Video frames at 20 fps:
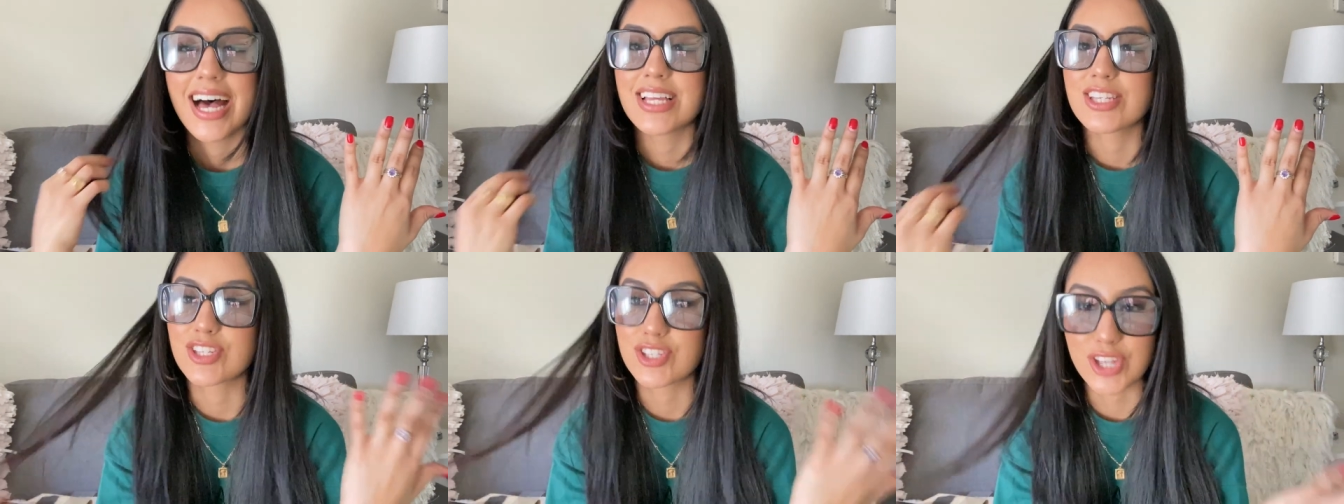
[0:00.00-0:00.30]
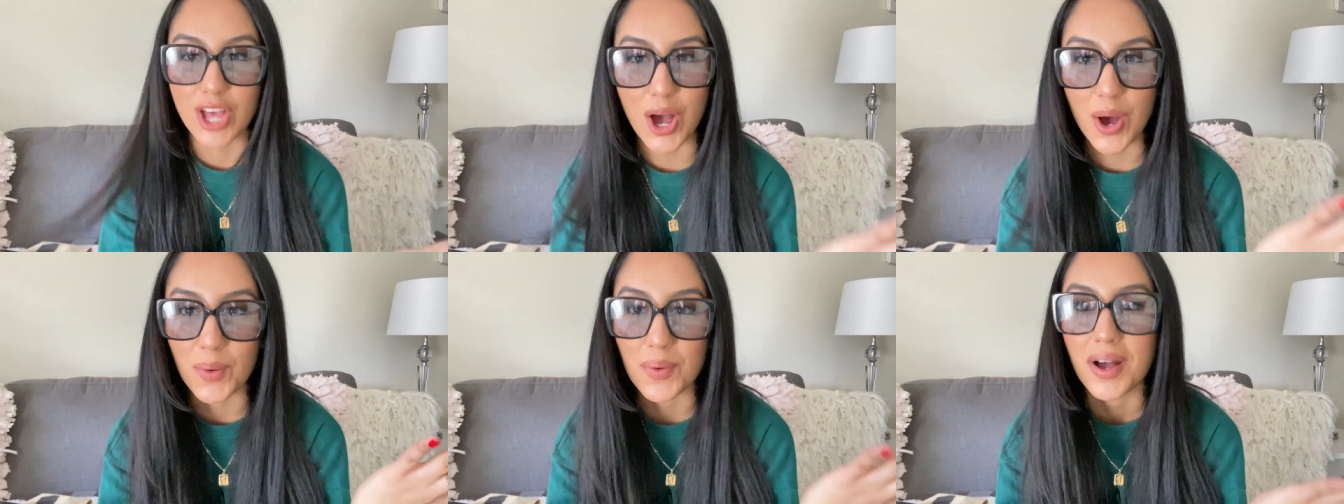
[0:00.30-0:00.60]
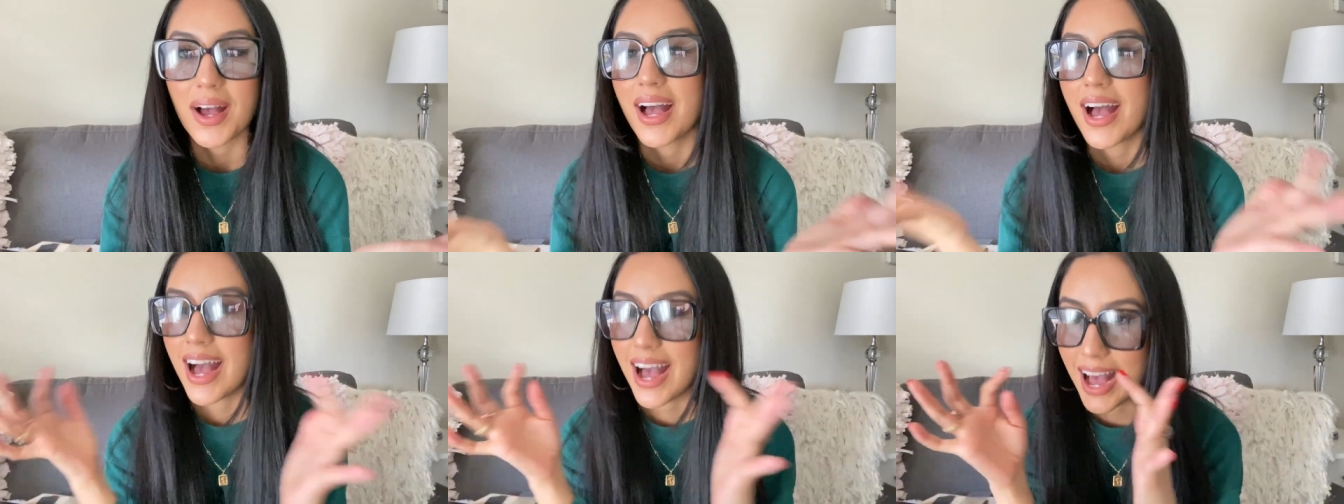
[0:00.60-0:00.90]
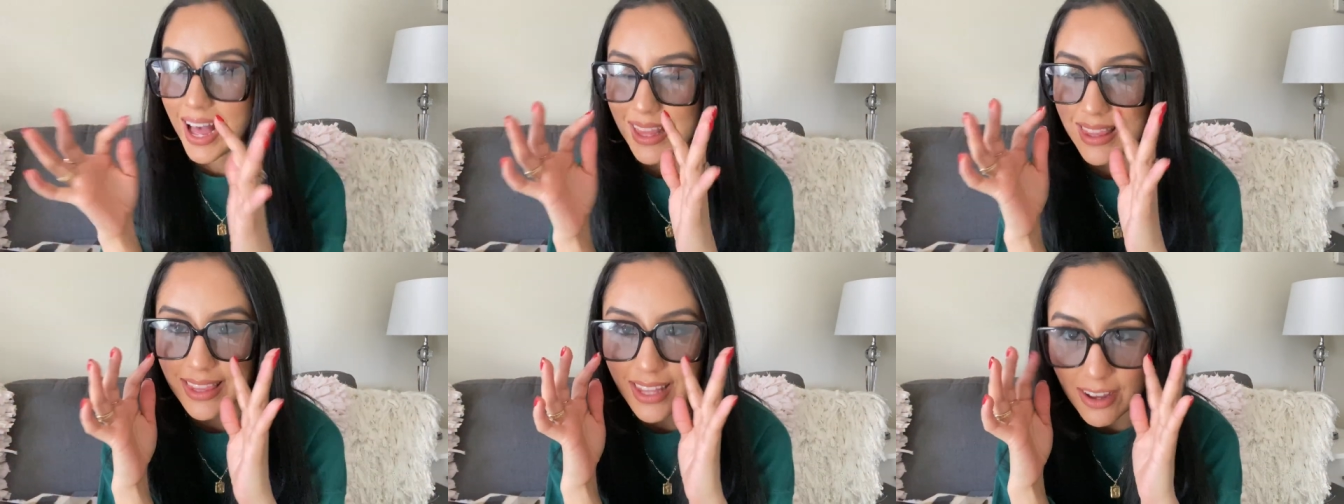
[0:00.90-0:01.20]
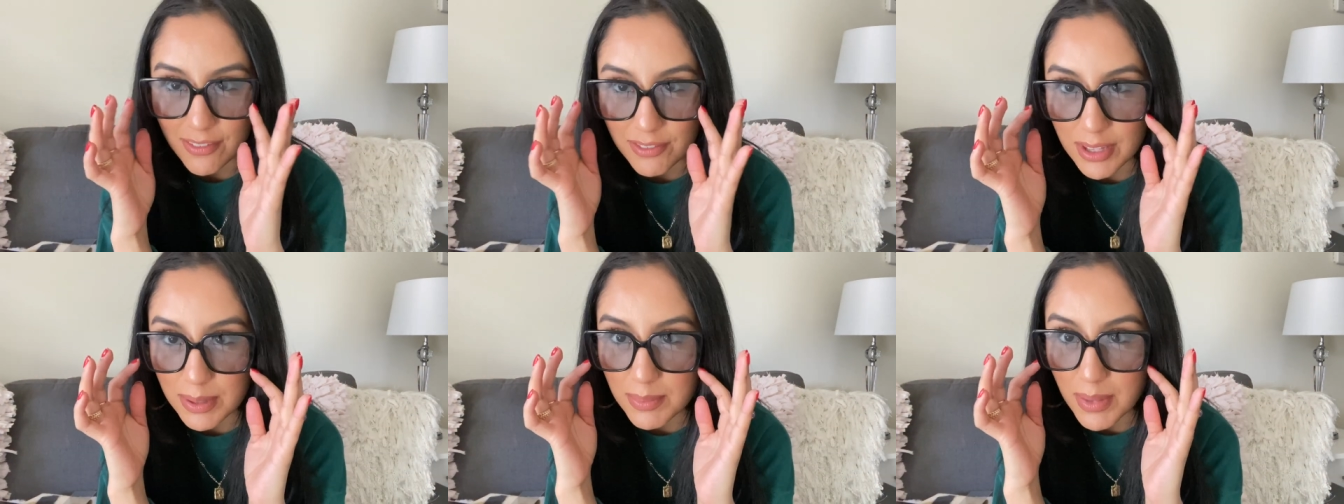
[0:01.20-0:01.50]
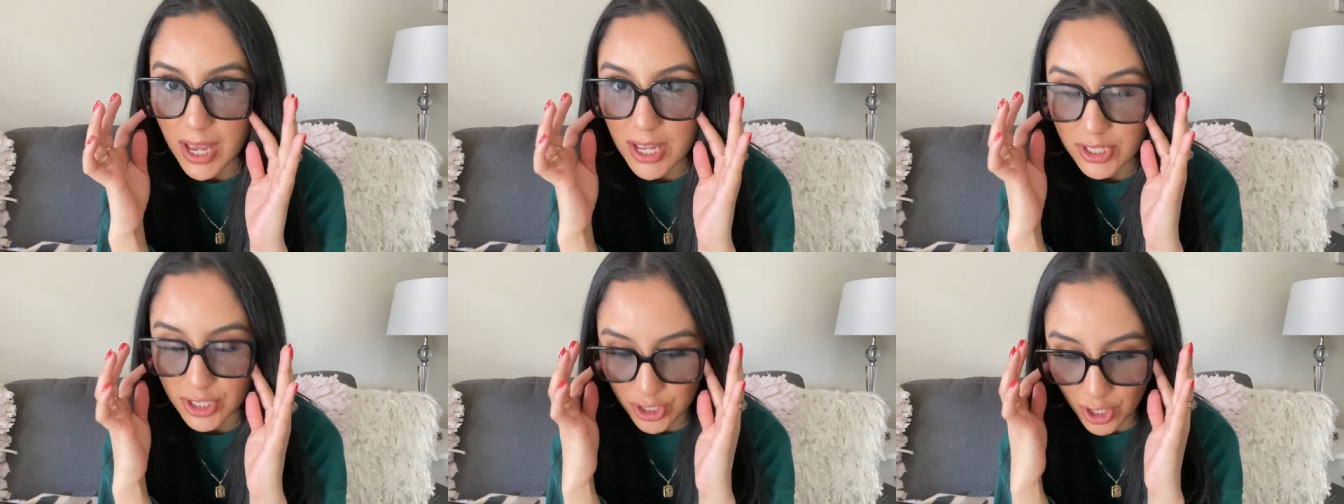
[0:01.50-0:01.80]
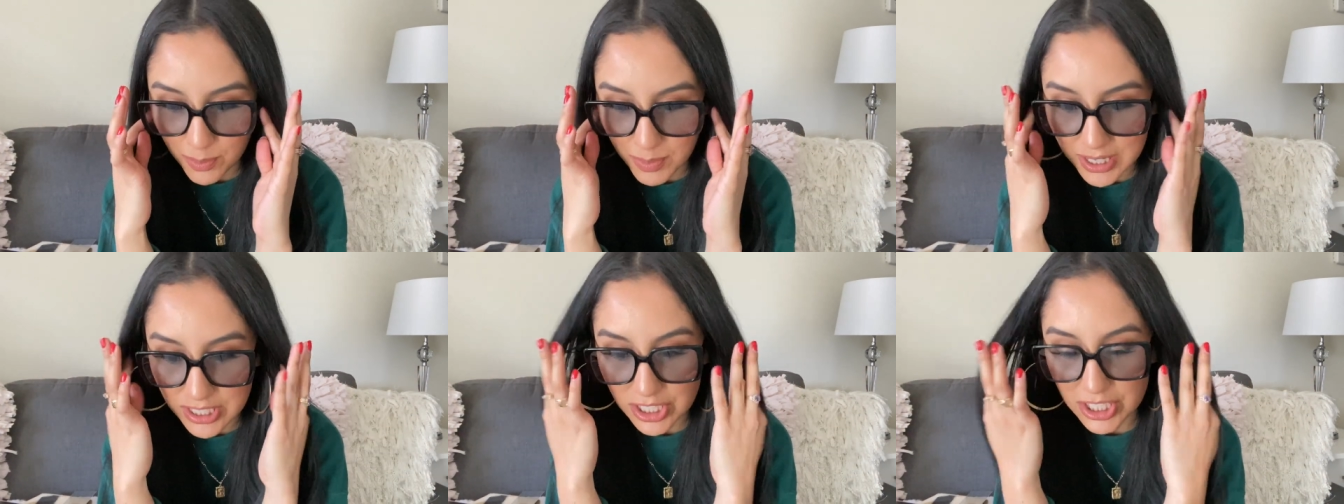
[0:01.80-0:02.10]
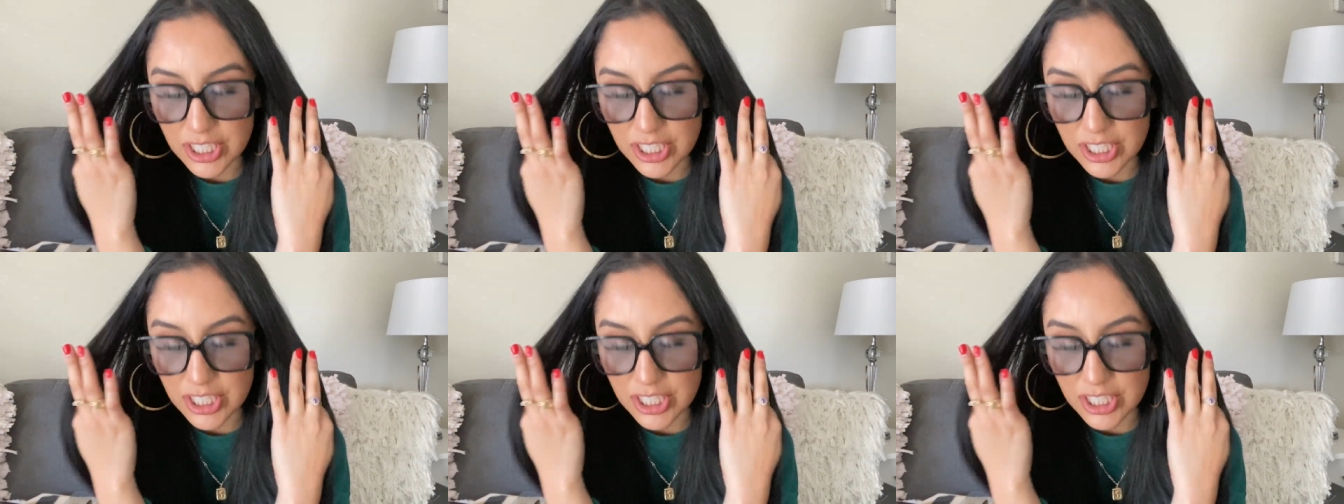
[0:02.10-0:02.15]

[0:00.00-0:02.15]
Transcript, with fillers: So I love them so much.